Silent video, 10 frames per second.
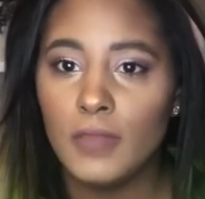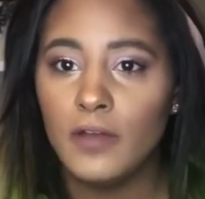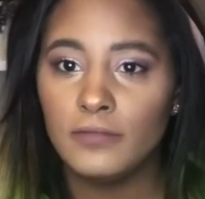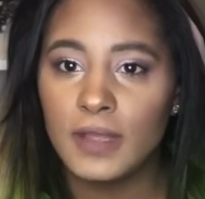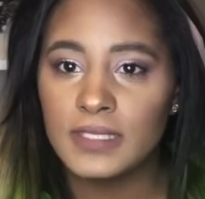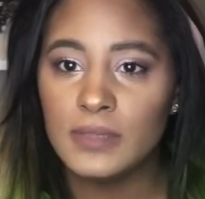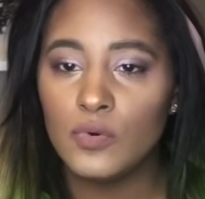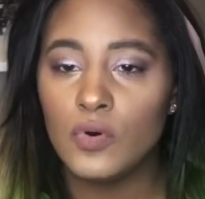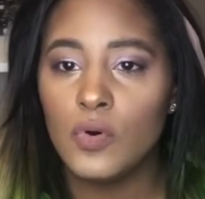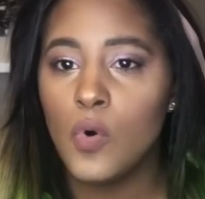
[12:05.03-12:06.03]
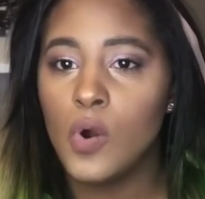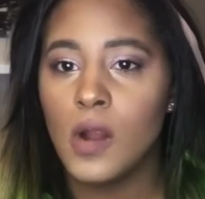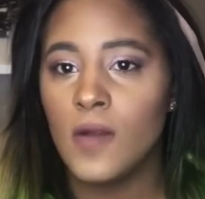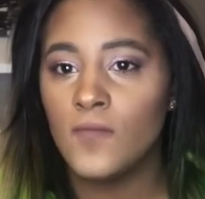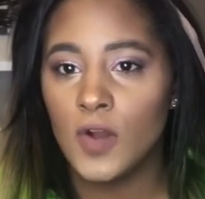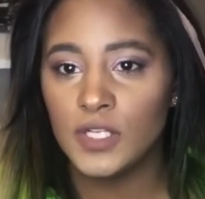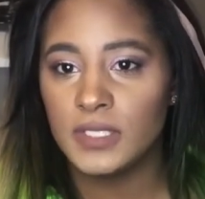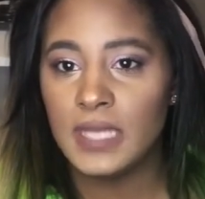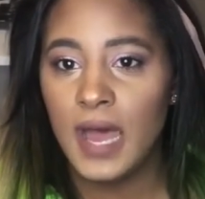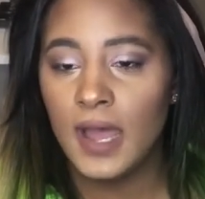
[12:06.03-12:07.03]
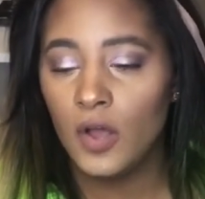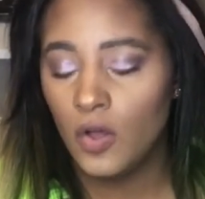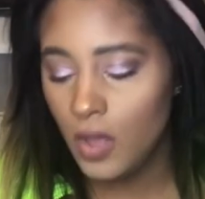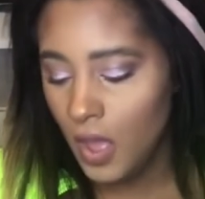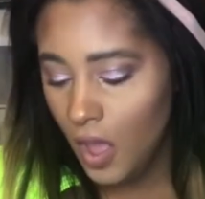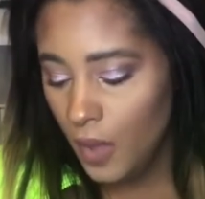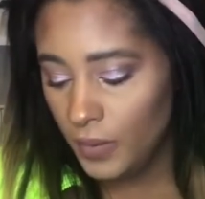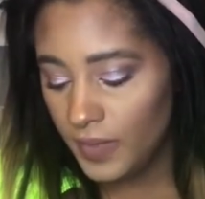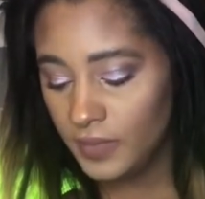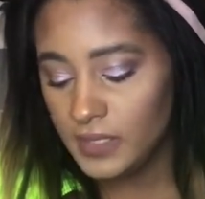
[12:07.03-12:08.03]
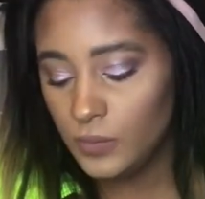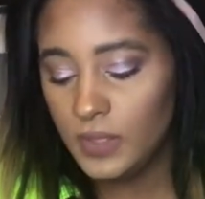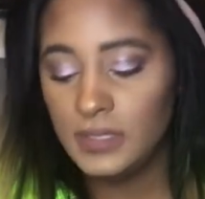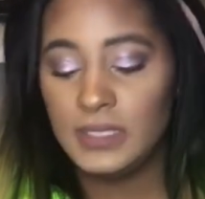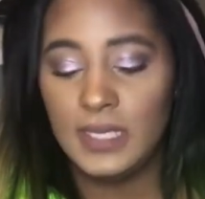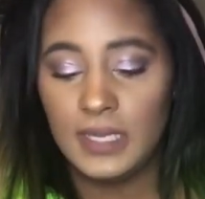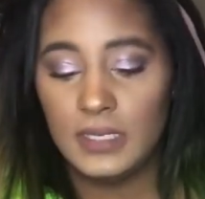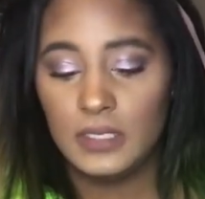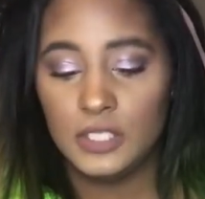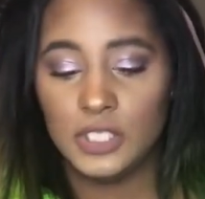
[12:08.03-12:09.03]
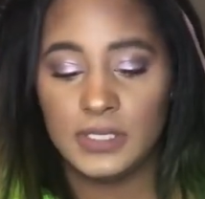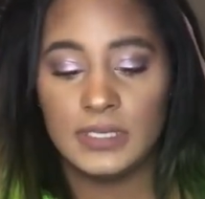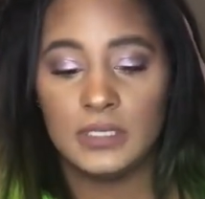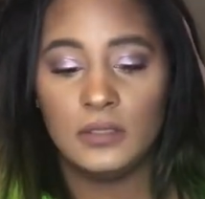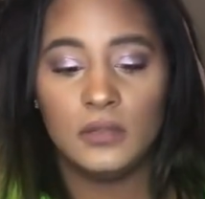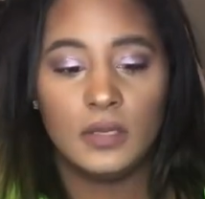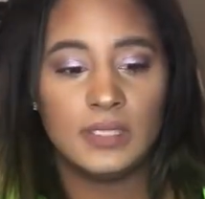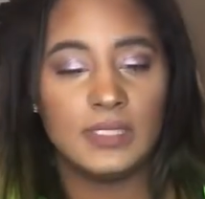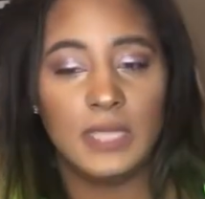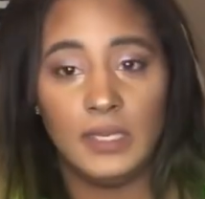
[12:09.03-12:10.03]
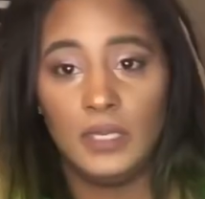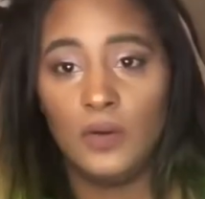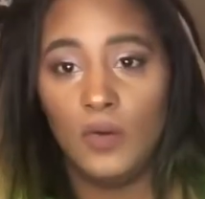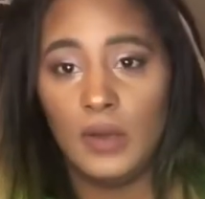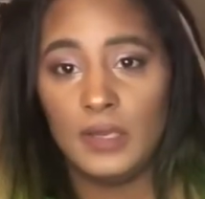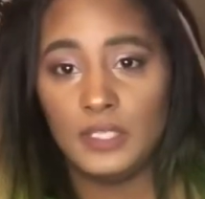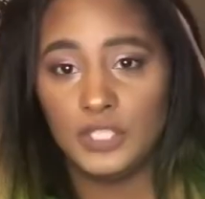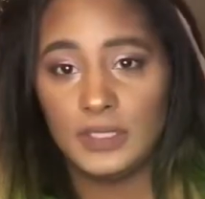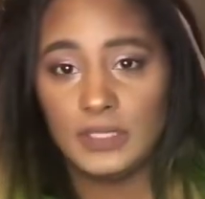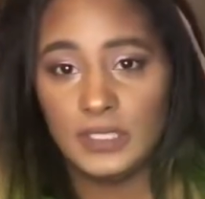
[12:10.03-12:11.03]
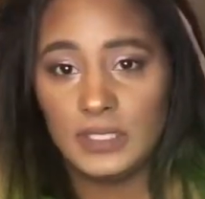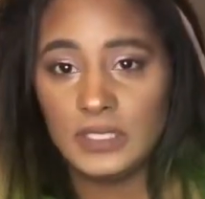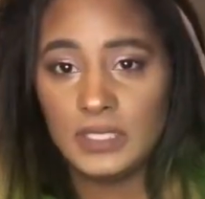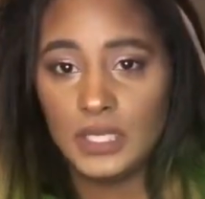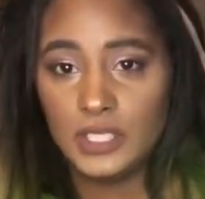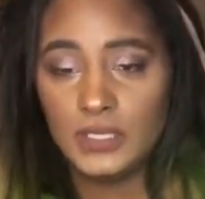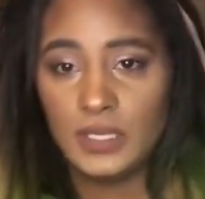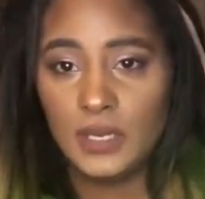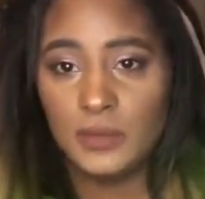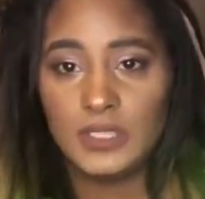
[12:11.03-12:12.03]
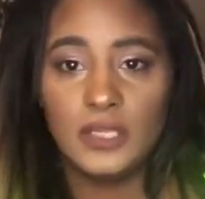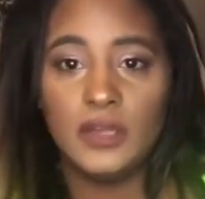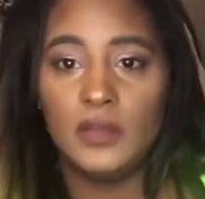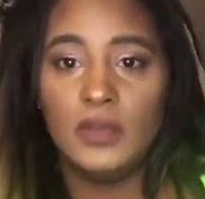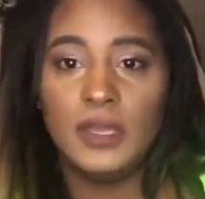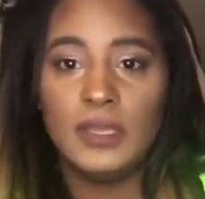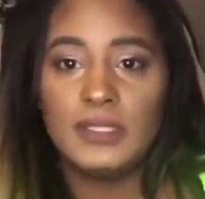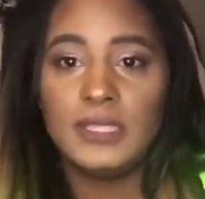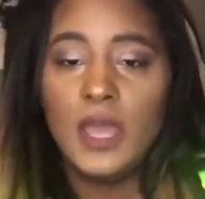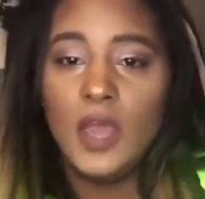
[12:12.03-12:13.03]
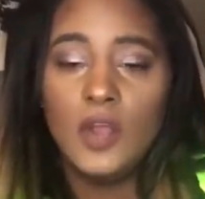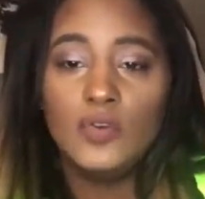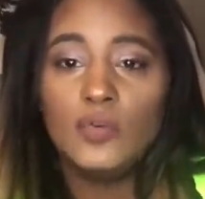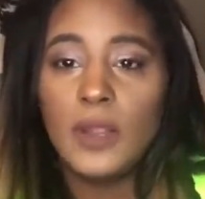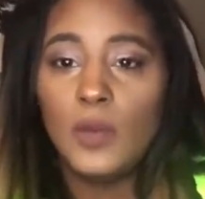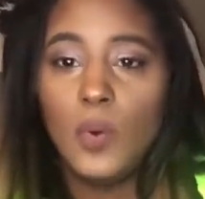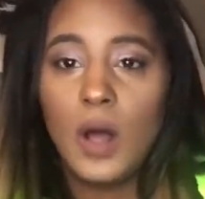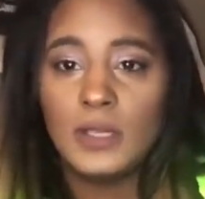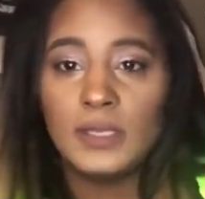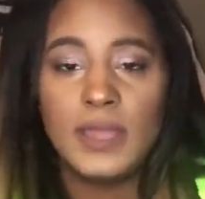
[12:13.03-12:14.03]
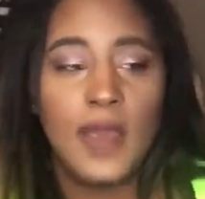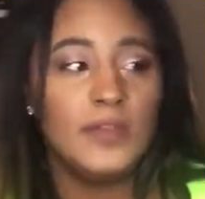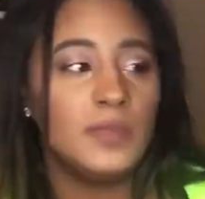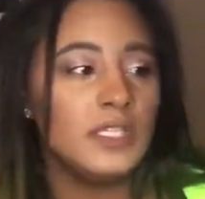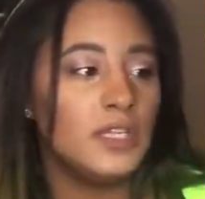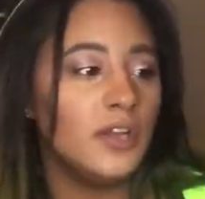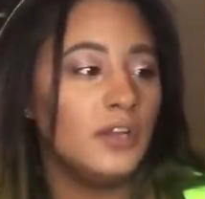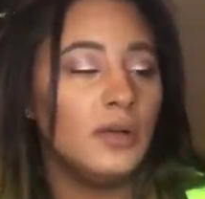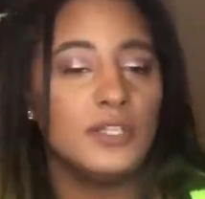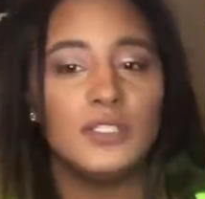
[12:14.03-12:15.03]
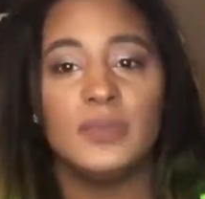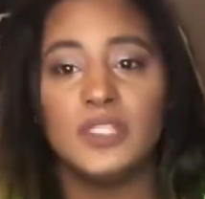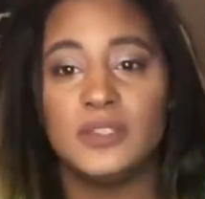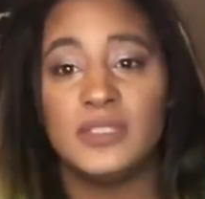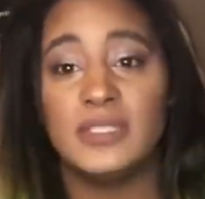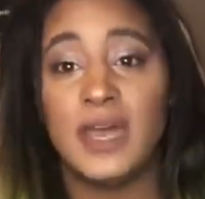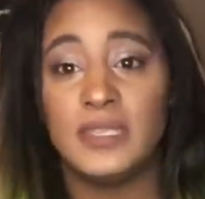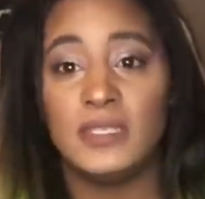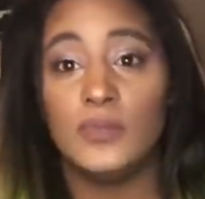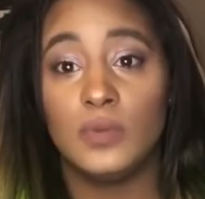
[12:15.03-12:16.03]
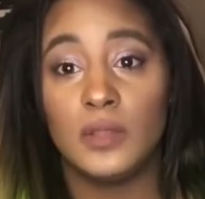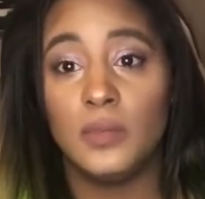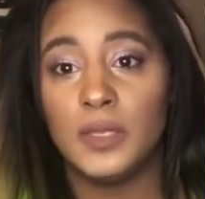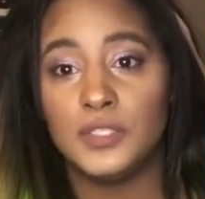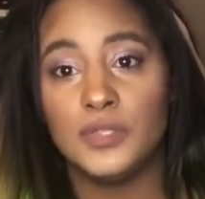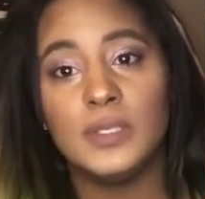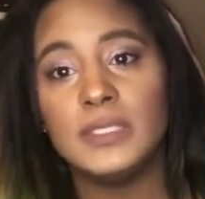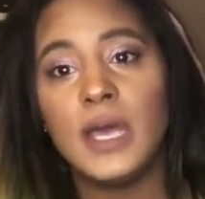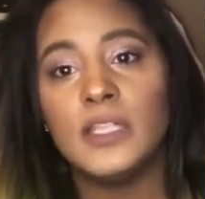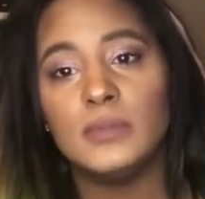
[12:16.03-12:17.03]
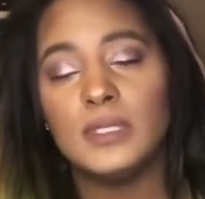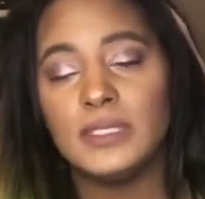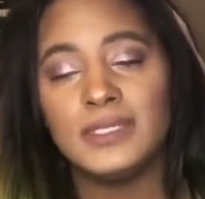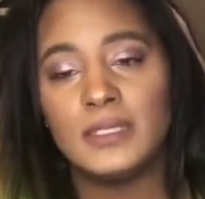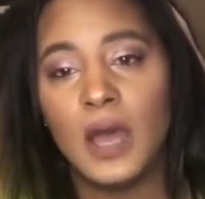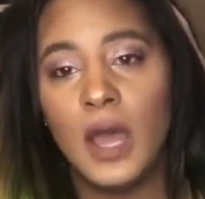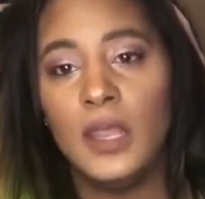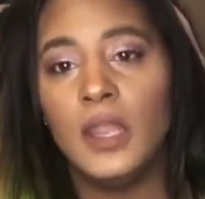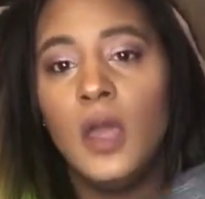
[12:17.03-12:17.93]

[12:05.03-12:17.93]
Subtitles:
flexible or versatile, but this one did just look stunning on. It's just such a stunning material. Again, it's great quality, heavy material. I just wish the sizing really was true to size because it's not.